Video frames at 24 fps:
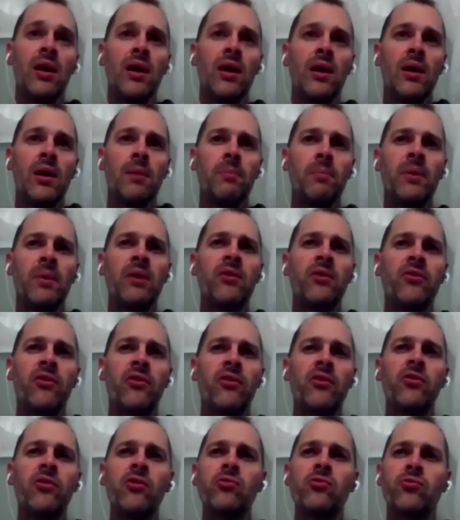because
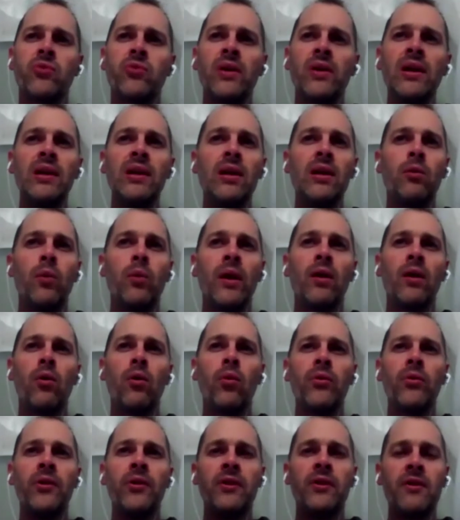this is really where
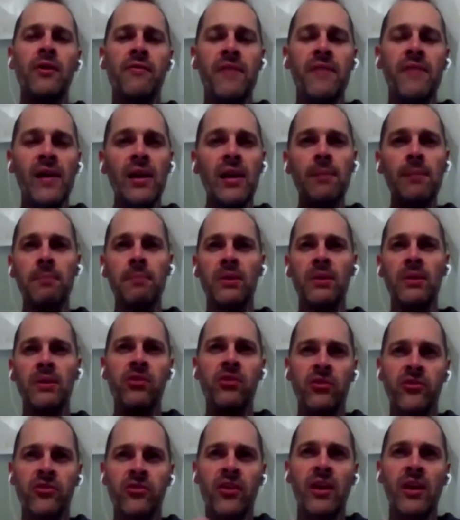all the development
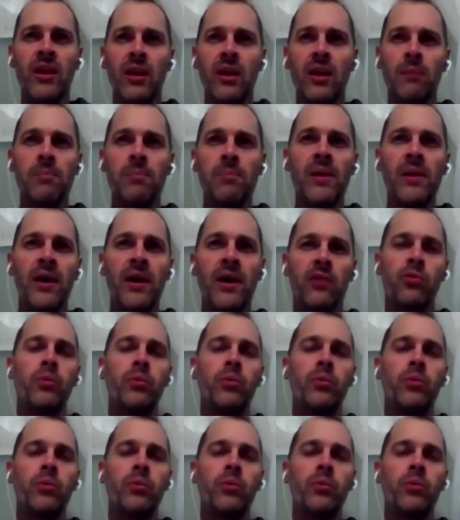is taking place,